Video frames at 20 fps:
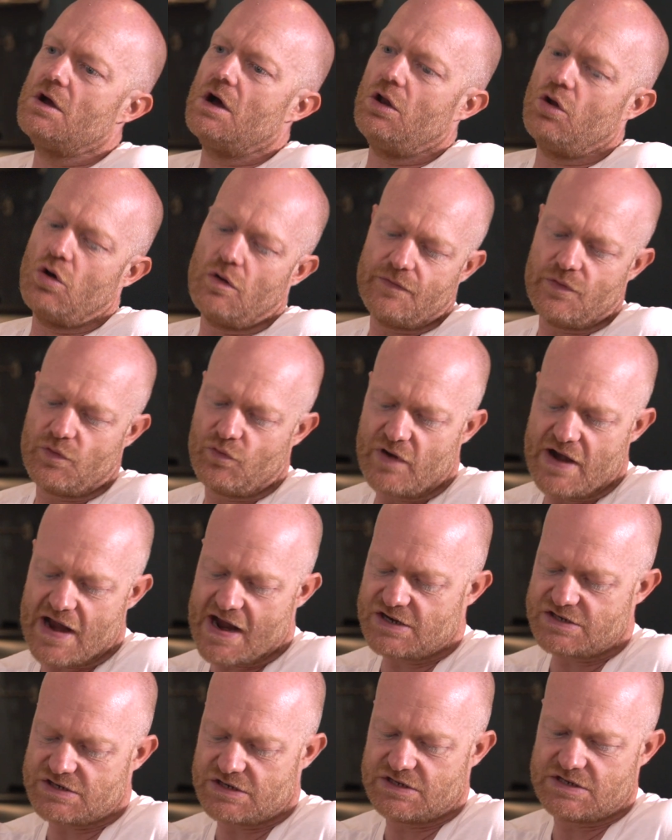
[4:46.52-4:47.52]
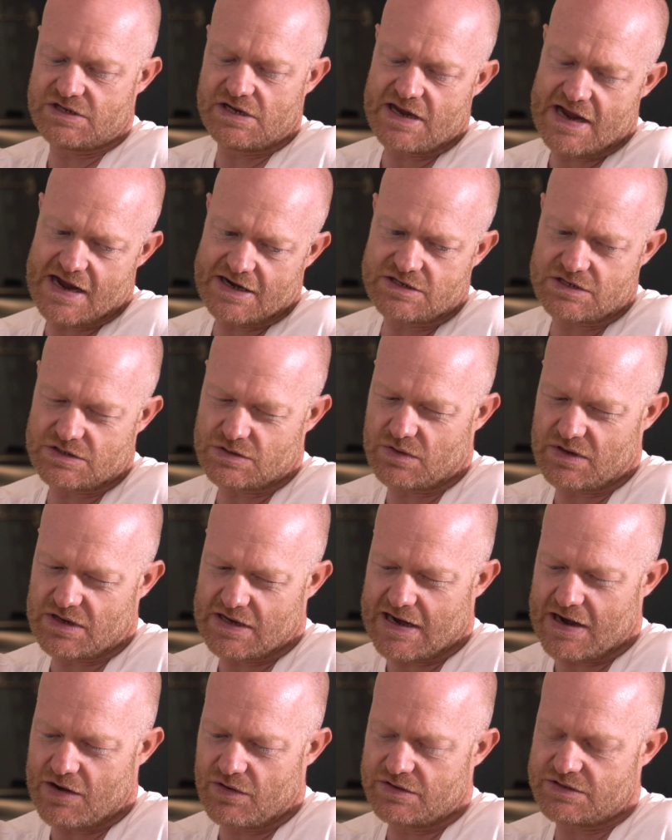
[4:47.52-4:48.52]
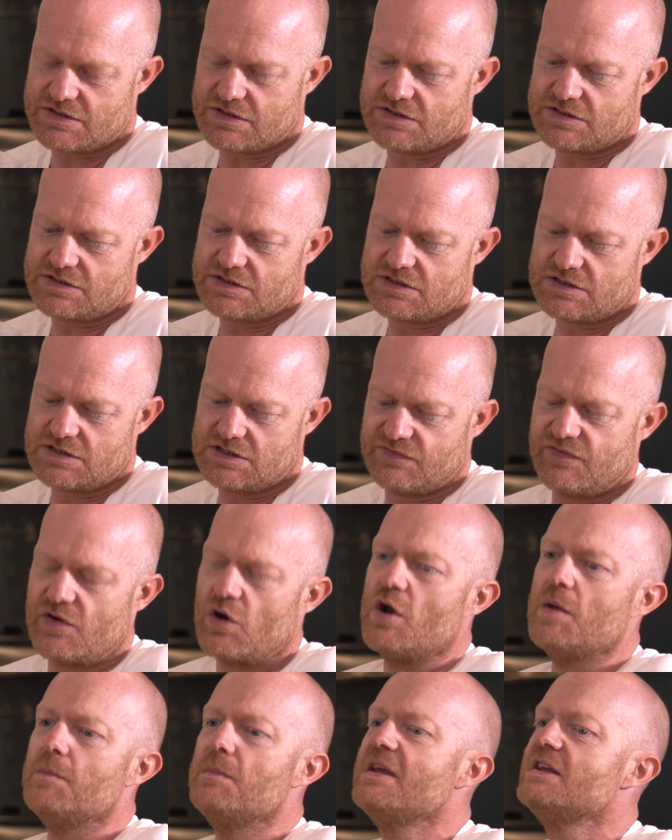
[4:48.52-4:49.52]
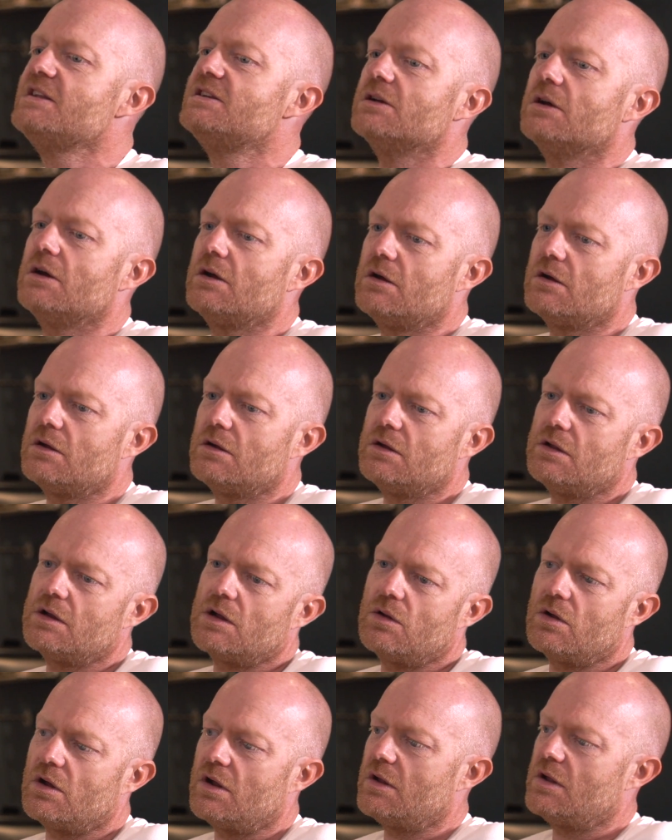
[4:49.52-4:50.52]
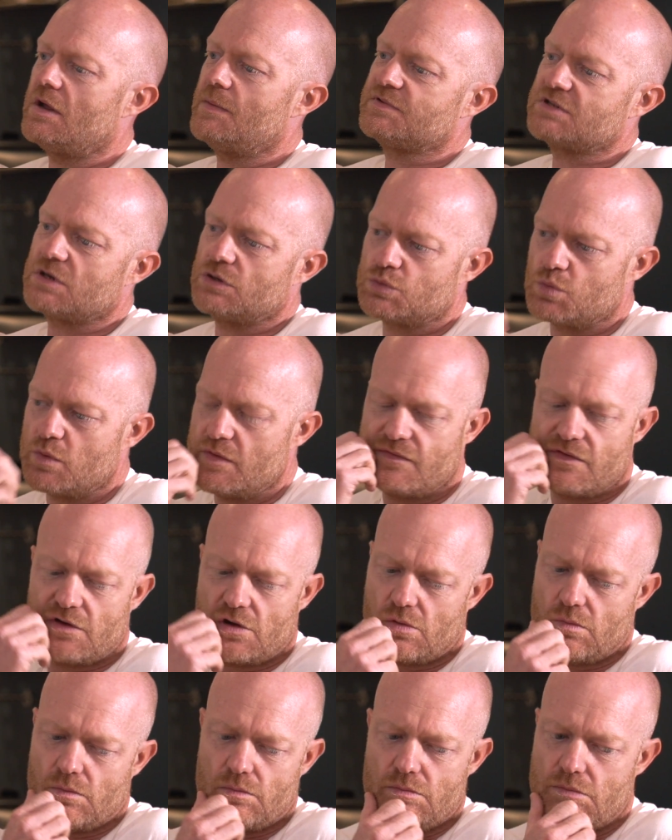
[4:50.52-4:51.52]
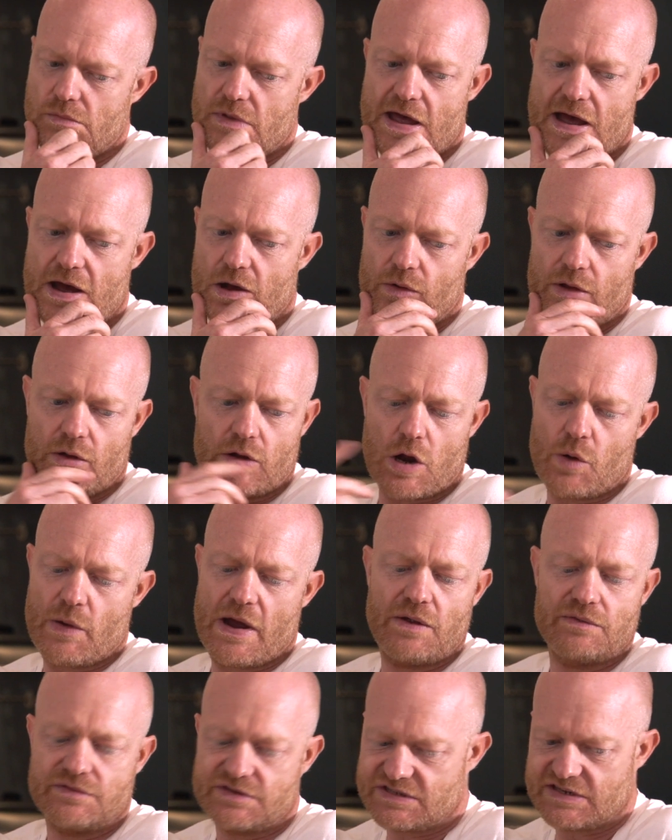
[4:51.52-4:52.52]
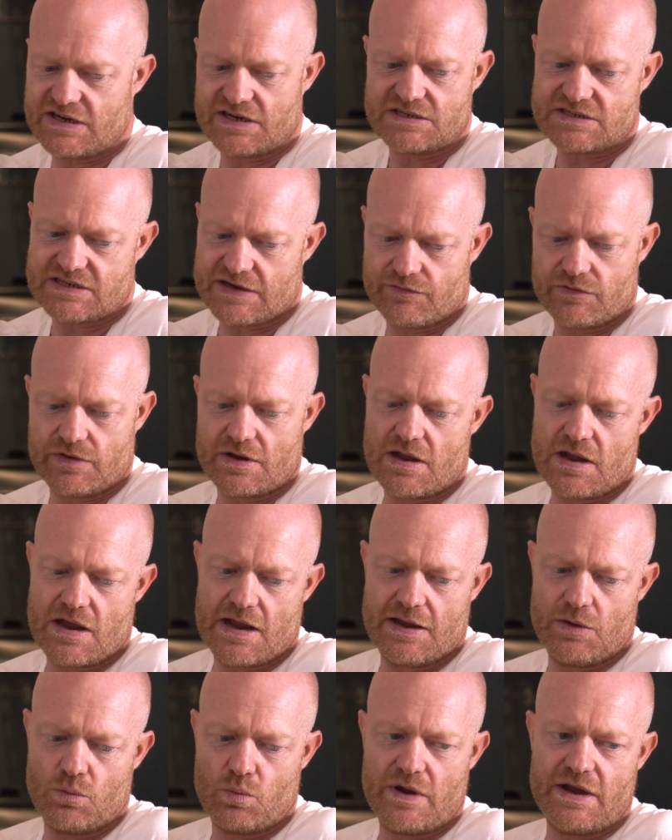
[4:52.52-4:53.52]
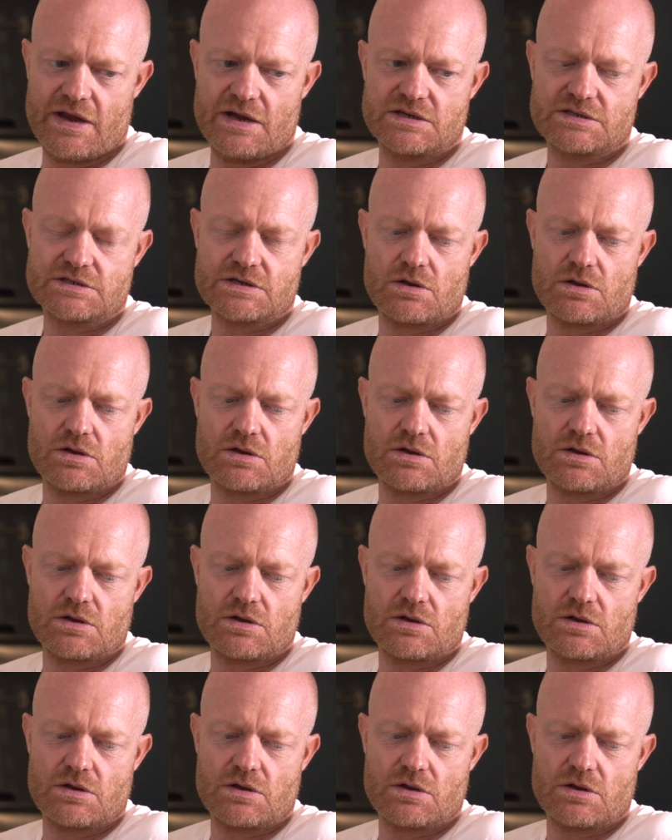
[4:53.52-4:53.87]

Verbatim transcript: A lot of the reaction to the actors or the characters is very immediate. Like the episodes we film now, they'll go out in 6, 7, 8 weeks.